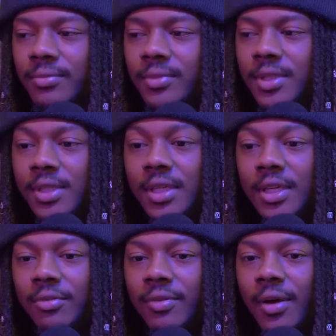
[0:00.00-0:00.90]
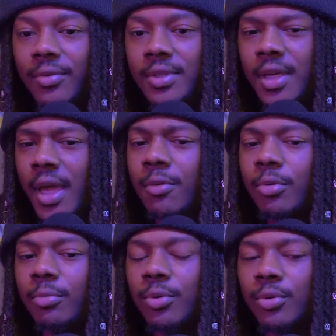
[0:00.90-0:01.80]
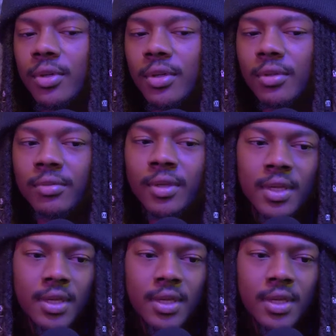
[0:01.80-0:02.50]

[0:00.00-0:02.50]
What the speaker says: see if I was capable of